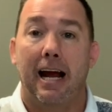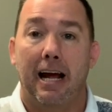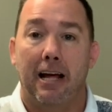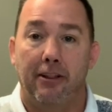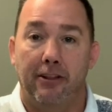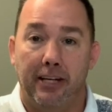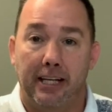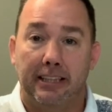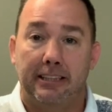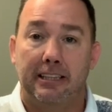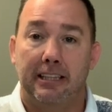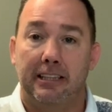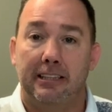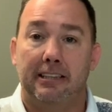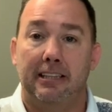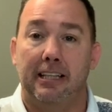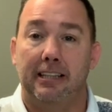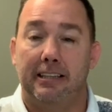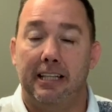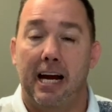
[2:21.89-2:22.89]
this is
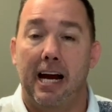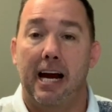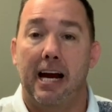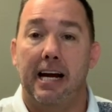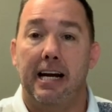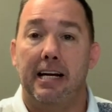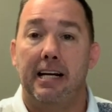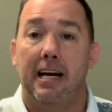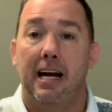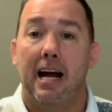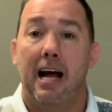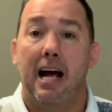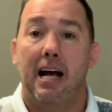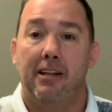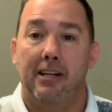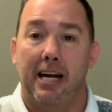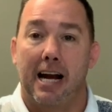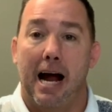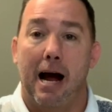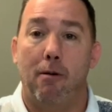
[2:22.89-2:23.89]
the day
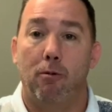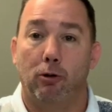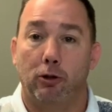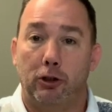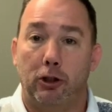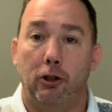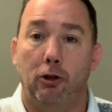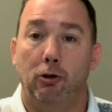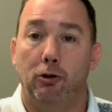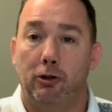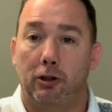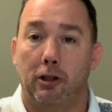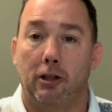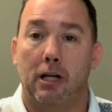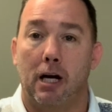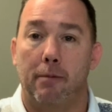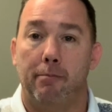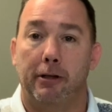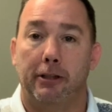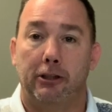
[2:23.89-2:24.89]
that I will choose to
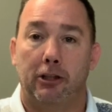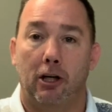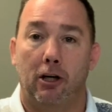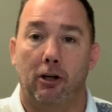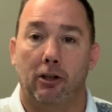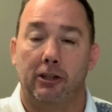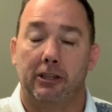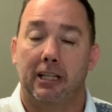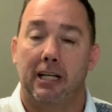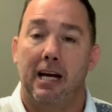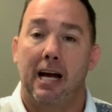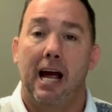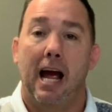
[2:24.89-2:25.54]
come to church.